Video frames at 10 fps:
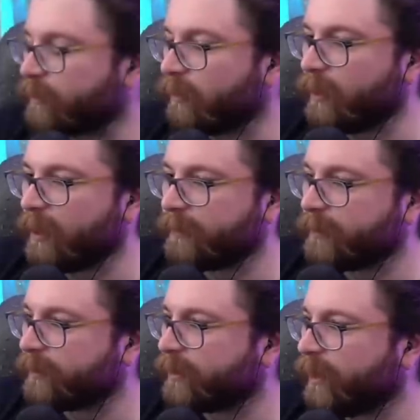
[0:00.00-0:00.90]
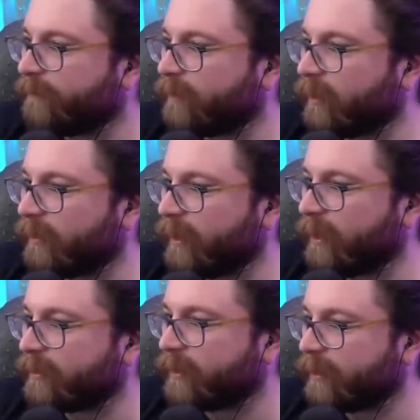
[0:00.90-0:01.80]
was looking up some stuff in like the
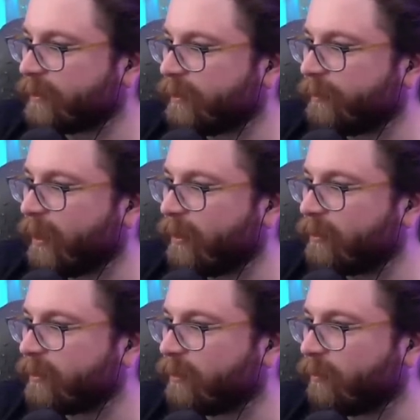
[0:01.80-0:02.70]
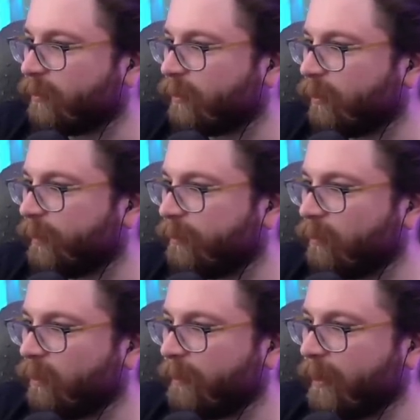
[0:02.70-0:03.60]
Aztecs and the Mayans to learn a little bit
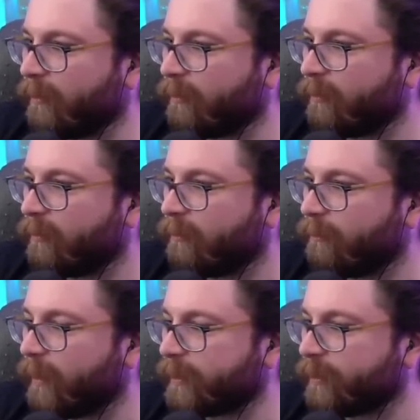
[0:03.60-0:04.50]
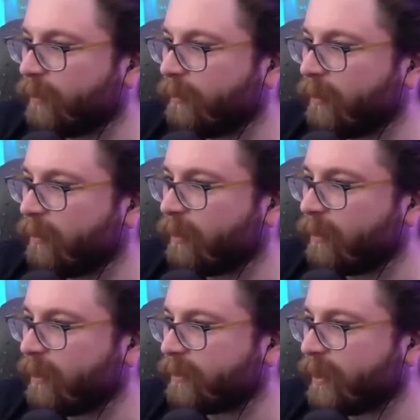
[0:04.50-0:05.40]
more about
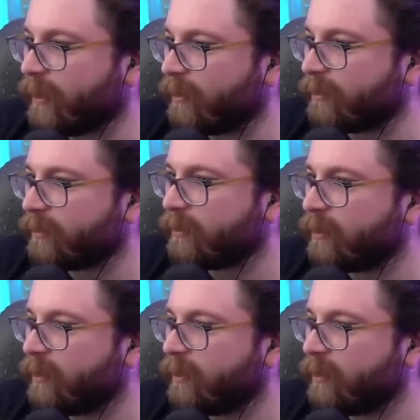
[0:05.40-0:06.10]
Mesoamerican aesthetics.